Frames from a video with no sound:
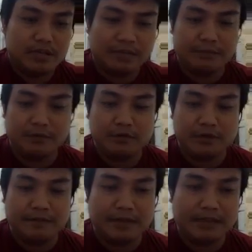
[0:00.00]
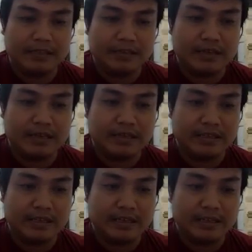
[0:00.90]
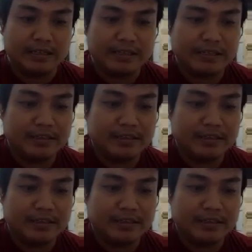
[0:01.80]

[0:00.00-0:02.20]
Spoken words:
divide it like this